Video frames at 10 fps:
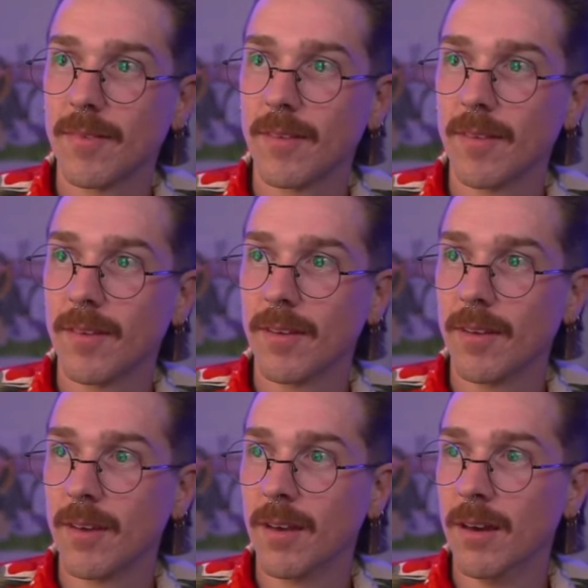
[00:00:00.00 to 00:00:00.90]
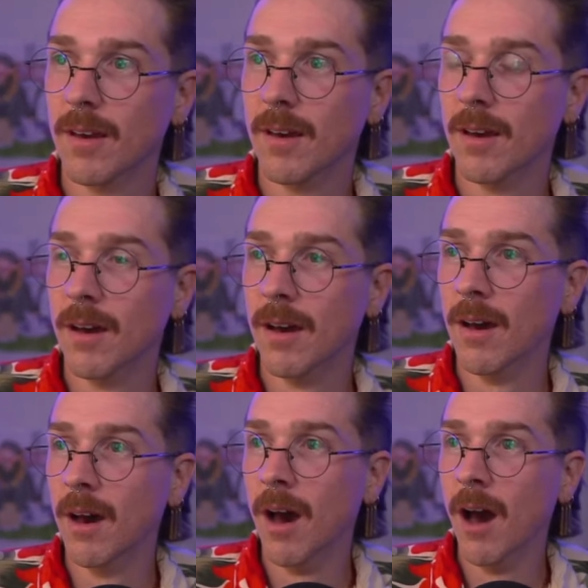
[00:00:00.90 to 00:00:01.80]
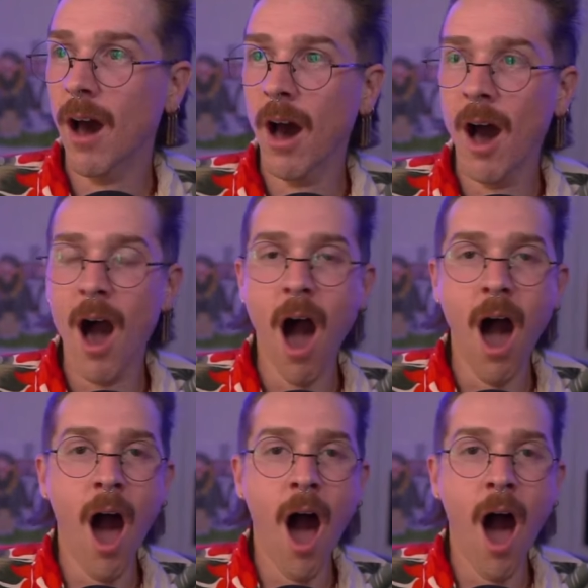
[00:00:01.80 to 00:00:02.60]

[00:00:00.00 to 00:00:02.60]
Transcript: [no speech]